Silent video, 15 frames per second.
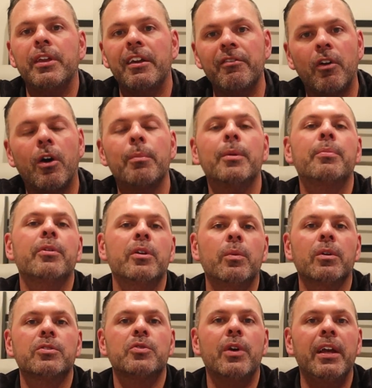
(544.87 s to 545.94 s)
They've all been pretty
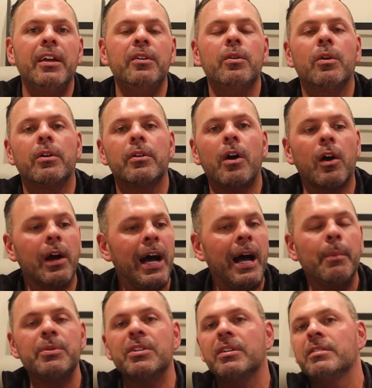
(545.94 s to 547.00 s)
well trained on our
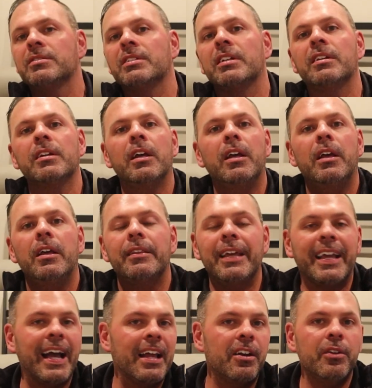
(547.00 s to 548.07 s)
options, and
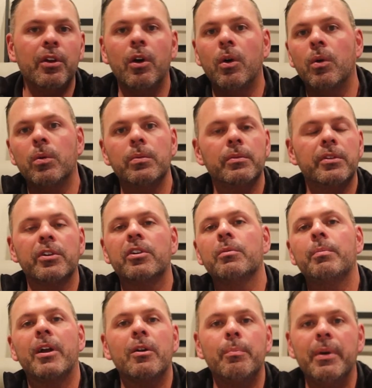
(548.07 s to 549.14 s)
they kind of know the
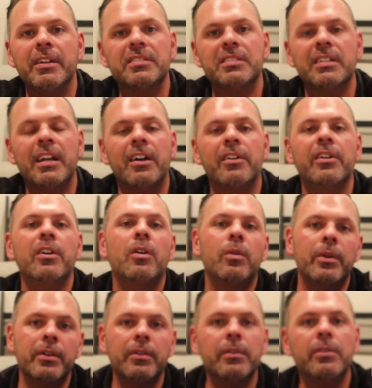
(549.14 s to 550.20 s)
good, better, best
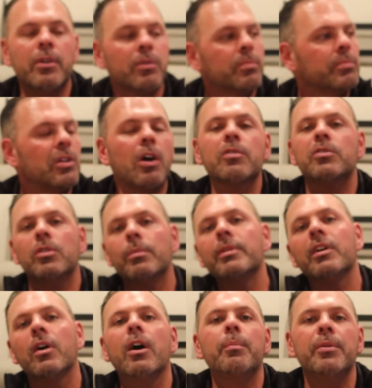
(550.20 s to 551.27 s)
scenario, and talk to them
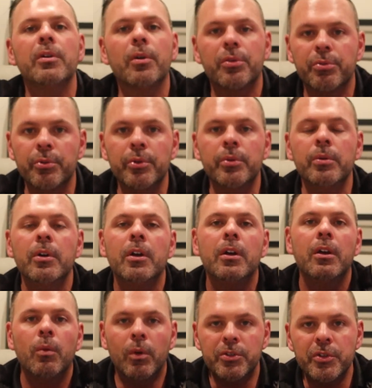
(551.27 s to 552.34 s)
and they'll help you go through
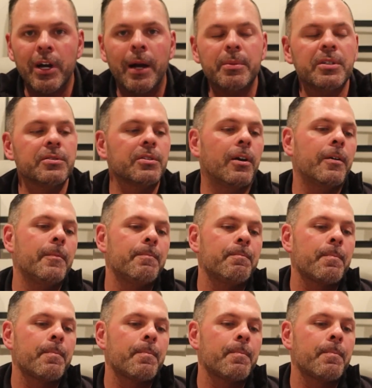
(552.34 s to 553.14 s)
what your options are.